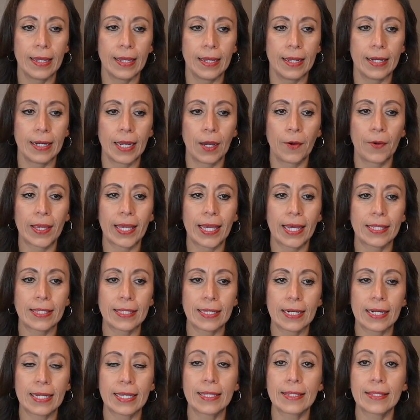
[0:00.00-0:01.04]
and now we can
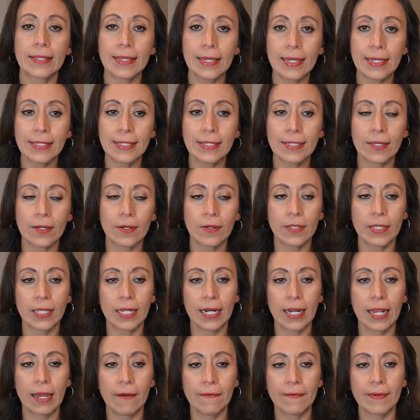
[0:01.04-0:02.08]
delete this on the
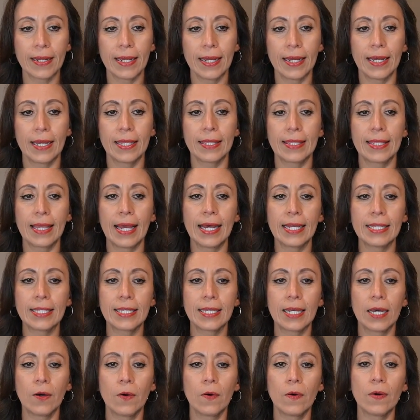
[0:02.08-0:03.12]
left, and
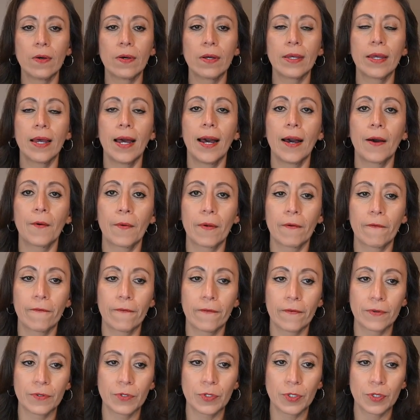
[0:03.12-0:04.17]
that's how our
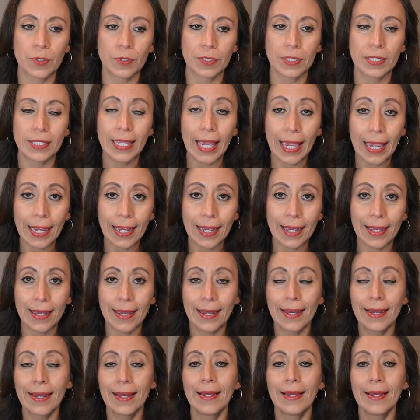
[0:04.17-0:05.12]
function take